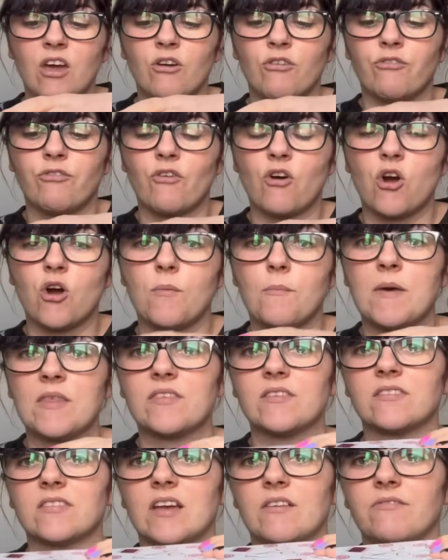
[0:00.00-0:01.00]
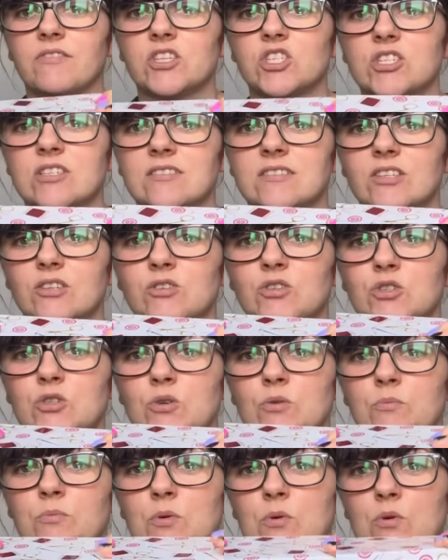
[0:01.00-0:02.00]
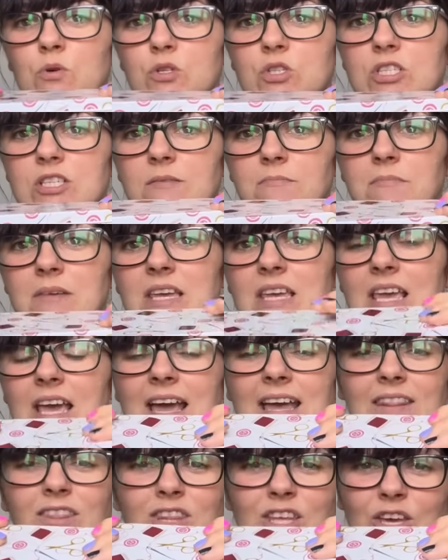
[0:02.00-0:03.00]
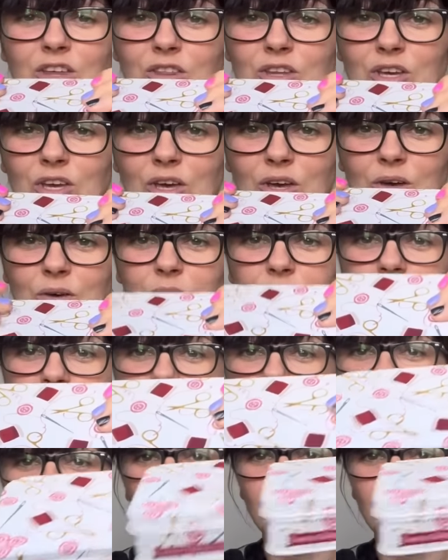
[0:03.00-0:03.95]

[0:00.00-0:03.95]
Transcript: from the Staffordshire Social bought me and the other girls